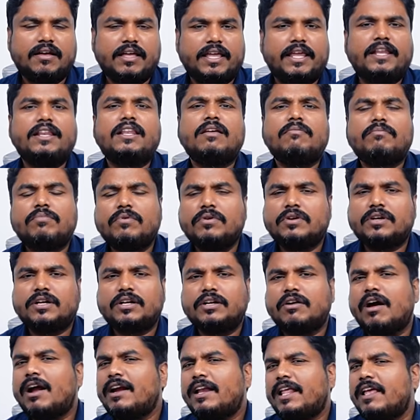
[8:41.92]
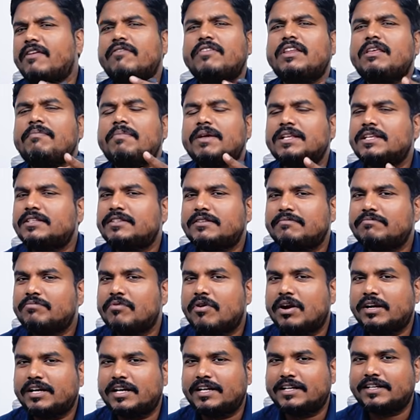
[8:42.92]
In a book, not every page is
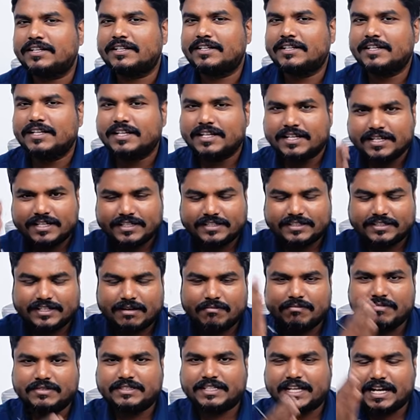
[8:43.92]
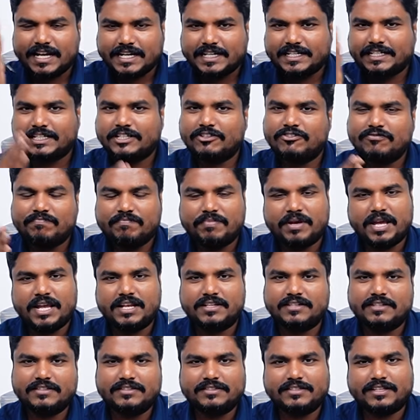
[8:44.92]
important. Some selective
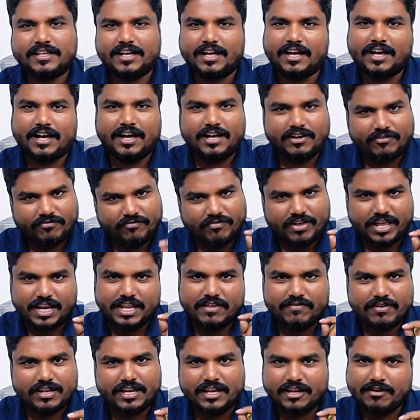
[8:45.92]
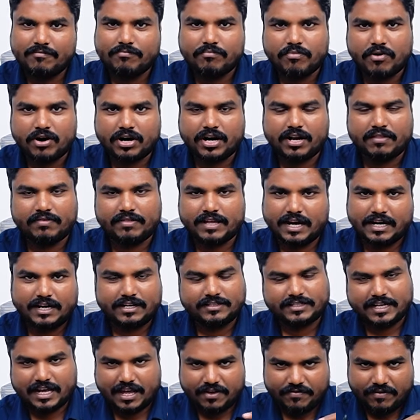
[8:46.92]
pages are very, very important, that
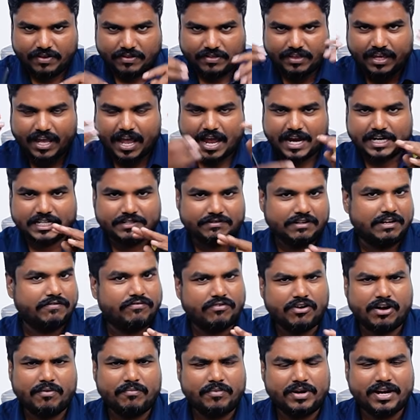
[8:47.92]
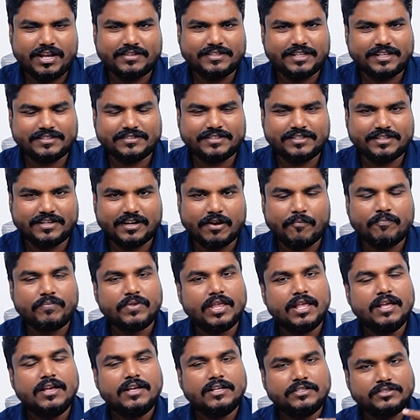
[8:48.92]
is having the actual formulas, etc.
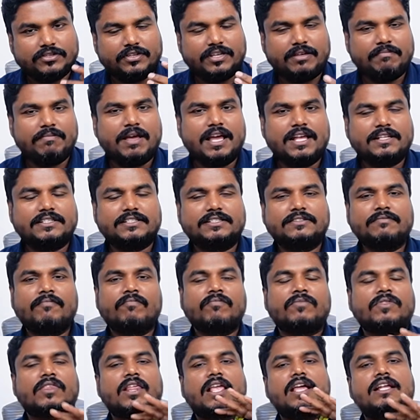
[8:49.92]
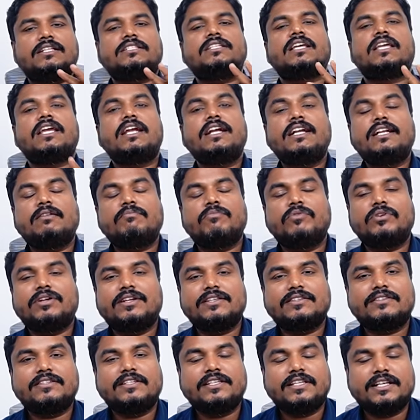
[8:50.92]
So imagine a giant book
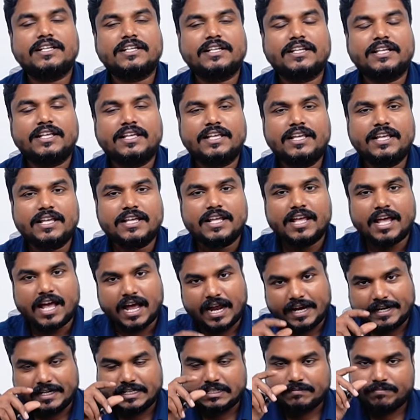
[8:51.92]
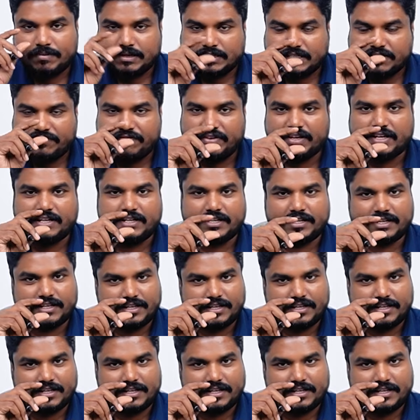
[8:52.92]
is DNA and specific